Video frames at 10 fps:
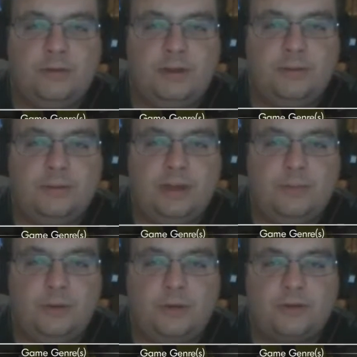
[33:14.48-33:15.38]
It only
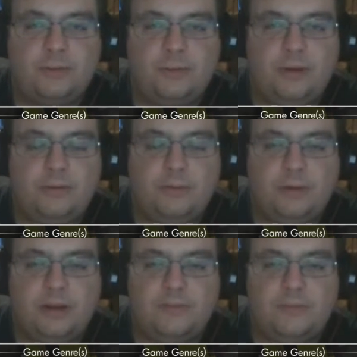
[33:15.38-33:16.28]
really works
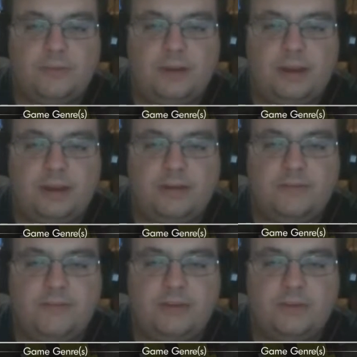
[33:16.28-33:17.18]
in World 11 to
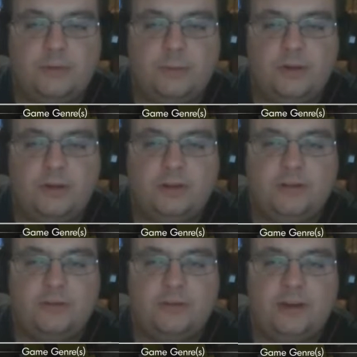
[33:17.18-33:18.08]
any
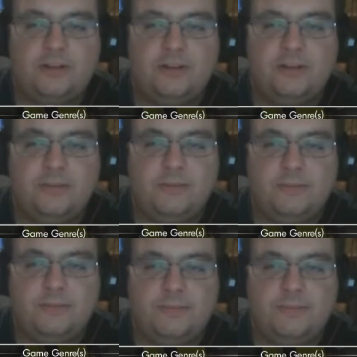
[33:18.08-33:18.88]
favorable situation.